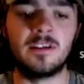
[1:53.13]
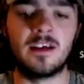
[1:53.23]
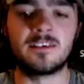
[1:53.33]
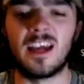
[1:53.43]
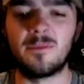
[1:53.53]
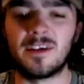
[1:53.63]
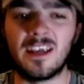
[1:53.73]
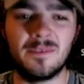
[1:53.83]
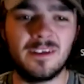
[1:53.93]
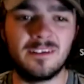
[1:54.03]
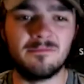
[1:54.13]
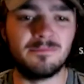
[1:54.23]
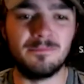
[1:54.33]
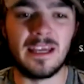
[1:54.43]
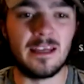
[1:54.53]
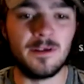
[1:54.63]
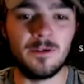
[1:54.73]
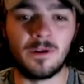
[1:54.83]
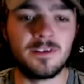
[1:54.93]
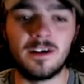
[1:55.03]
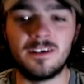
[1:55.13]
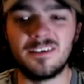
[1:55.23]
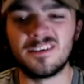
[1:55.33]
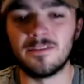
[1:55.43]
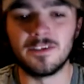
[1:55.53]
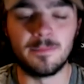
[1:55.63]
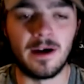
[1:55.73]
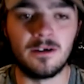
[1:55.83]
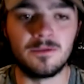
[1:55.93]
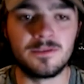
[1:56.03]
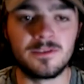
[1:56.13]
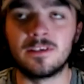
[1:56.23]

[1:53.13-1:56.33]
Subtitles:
last camp I came in maybe 170 pounds.